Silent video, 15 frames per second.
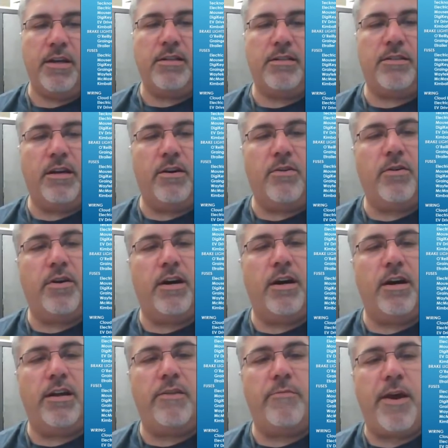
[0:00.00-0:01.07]

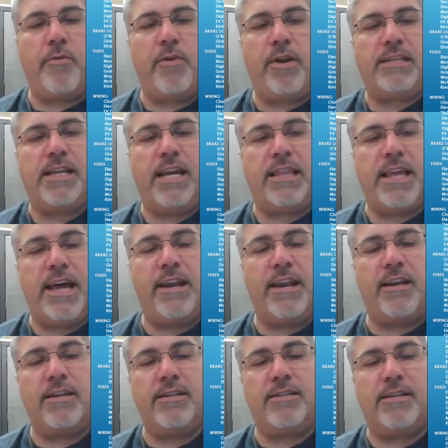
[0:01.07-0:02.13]
So you may want to take that
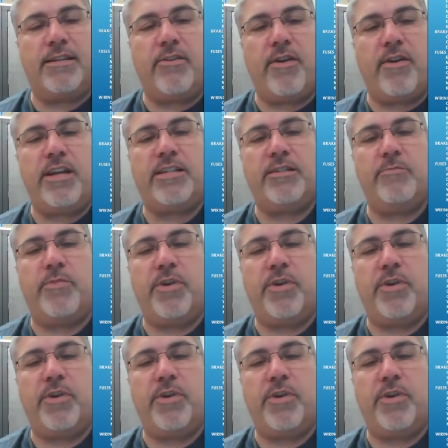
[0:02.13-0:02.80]
into consideration,